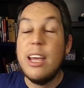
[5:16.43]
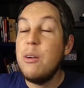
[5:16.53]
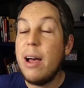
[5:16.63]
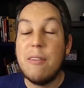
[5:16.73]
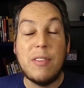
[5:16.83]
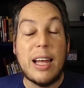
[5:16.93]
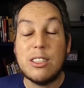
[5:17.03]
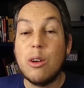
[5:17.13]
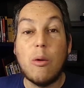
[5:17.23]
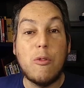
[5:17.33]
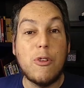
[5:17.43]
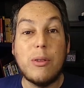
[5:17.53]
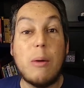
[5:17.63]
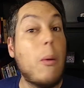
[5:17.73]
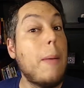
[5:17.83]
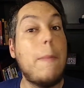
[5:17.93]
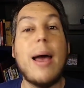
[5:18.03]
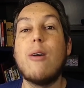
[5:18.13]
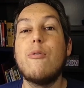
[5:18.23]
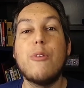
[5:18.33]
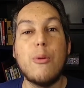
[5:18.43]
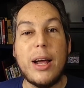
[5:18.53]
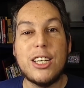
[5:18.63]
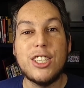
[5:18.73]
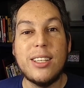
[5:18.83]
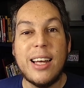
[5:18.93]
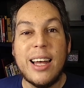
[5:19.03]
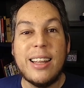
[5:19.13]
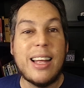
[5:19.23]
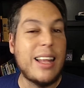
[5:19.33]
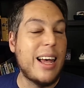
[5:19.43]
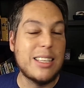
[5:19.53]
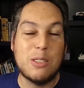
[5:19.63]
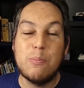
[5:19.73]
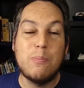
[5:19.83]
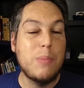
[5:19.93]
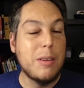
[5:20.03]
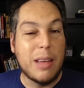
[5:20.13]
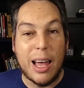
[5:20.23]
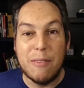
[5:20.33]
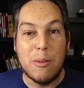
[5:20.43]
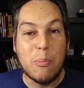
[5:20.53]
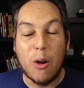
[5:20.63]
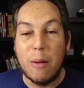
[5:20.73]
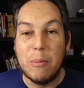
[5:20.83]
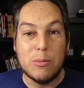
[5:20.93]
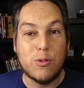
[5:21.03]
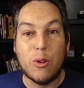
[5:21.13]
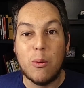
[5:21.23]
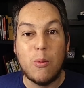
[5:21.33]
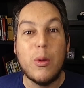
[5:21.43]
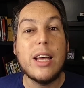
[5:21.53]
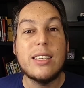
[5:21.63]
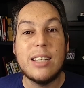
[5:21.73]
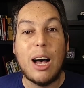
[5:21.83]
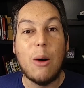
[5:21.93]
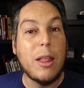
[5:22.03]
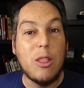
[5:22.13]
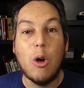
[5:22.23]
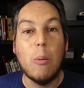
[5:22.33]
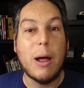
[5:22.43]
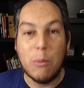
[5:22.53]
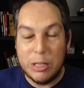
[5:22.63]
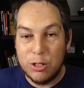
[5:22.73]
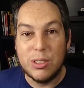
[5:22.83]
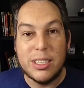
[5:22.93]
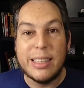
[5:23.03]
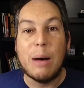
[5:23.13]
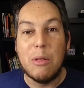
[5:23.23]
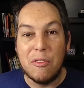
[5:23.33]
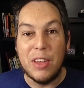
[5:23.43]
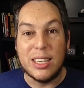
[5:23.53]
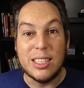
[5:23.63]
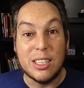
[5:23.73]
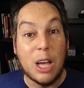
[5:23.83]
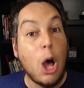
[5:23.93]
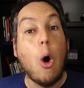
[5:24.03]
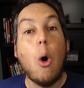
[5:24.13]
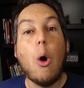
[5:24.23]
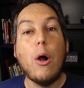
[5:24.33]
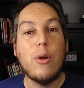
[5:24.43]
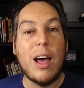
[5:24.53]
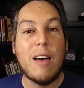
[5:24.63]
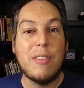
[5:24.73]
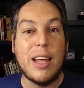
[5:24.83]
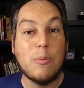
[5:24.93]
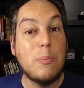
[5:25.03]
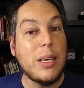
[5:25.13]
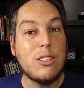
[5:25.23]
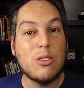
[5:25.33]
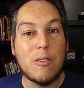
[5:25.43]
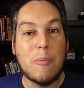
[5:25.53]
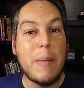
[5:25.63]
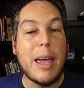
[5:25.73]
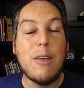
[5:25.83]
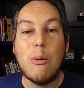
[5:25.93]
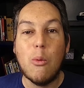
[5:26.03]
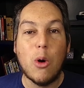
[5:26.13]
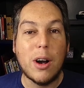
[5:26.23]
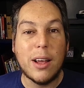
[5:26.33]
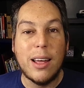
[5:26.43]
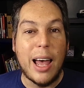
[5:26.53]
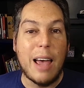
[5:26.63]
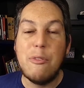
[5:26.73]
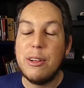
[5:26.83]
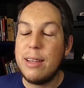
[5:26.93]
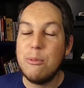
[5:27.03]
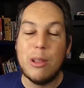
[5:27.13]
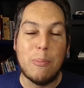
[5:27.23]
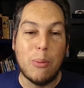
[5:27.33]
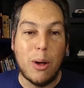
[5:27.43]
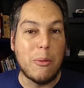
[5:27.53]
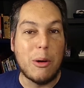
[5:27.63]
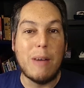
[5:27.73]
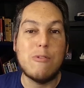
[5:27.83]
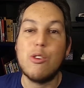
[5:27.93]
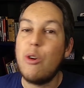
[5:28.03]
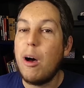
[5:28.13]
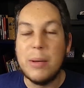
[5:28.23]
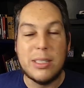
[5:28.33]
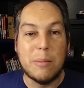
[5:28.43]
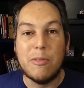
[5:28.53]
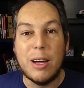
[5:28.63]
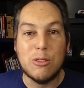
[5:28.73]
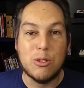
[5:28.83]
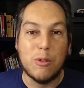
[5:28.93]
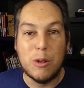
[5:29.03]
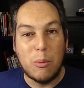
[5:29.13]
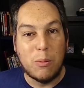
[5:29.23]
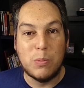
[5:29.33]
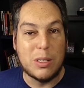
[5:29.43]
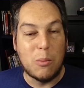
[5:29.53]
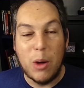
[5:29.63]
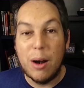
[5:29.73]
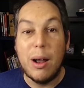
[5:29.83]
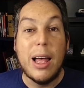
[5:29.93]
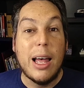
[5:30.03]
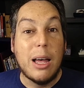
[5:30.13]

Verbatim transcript: you have that config the webpack configuration that has been having problems for weeks now and nobody wants to sit down and fix it. Or you have that piece of manual work every time you deploy where you have to copy some files over somewhere.